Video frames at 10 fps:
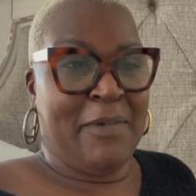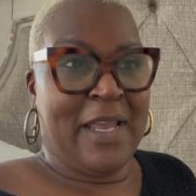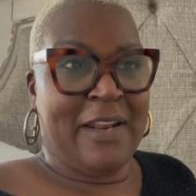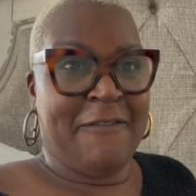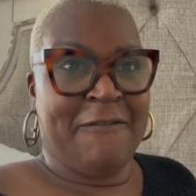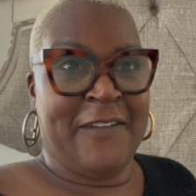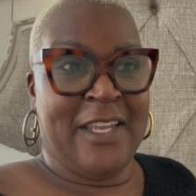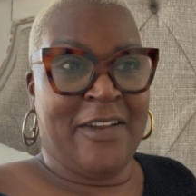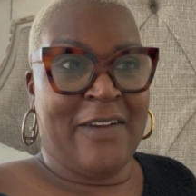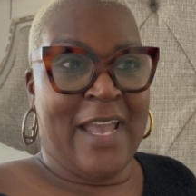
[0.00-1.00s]
We got to
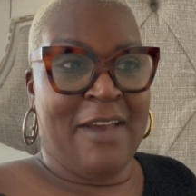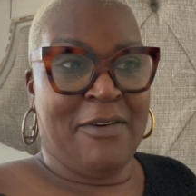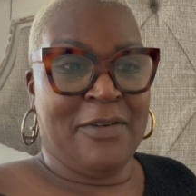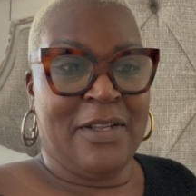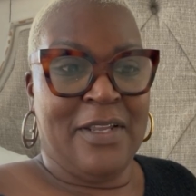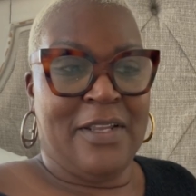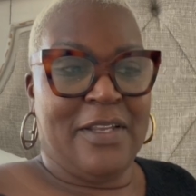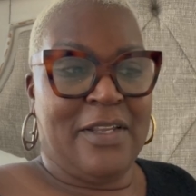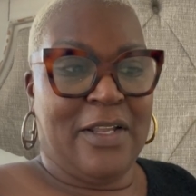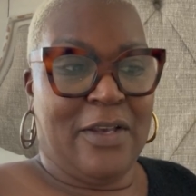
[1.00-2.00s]
figure out,
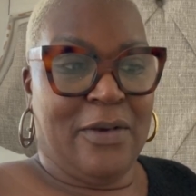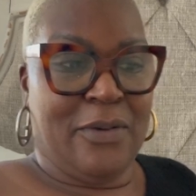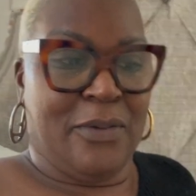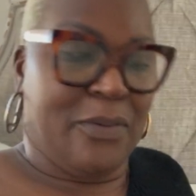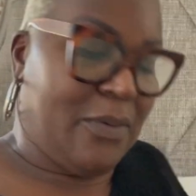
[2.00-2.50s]
you know,